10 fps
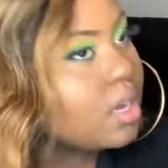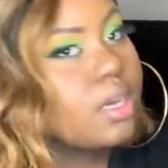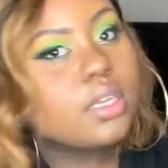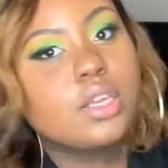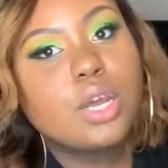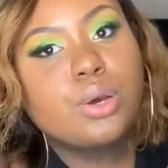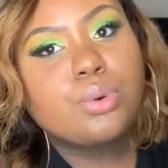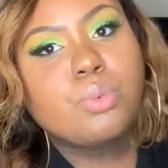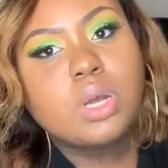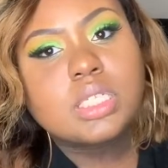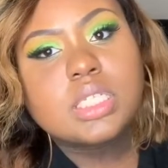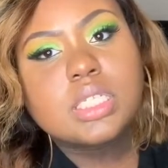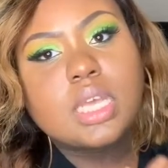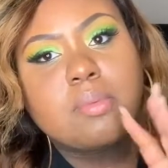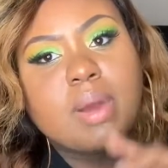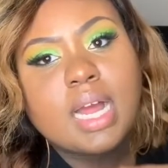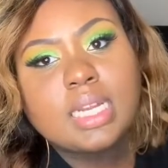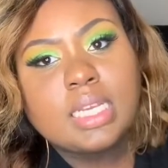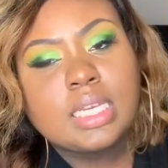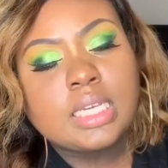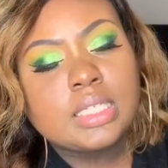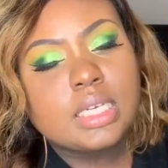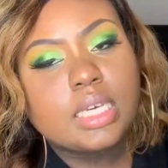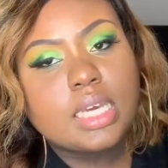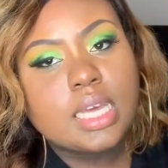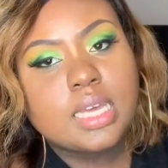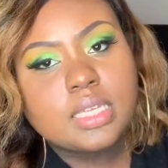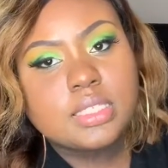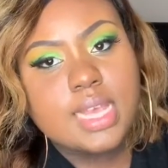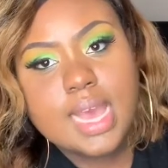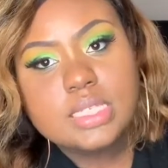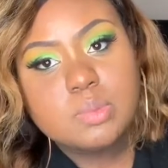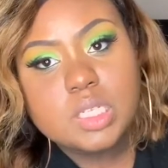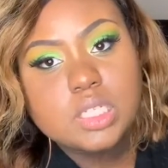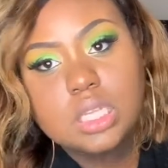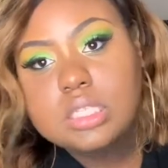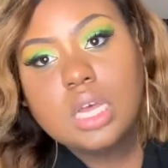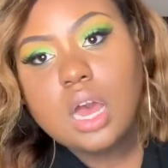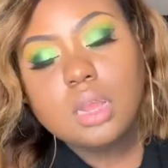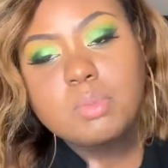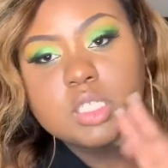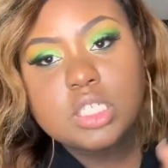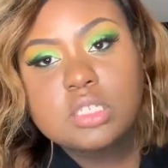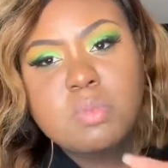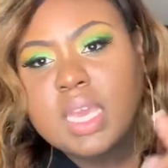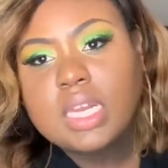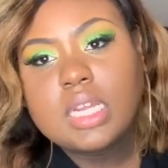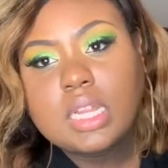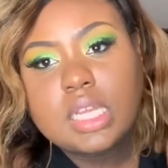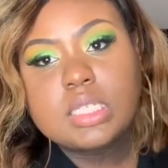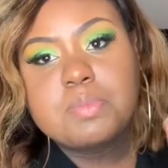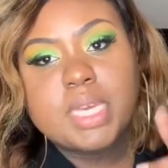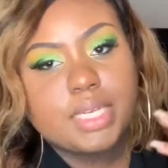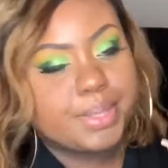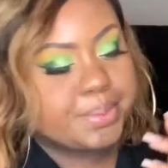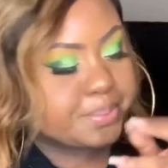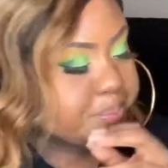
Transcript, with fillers: you know, wants Imani and Jasmine to talk, but she's making it this big deal.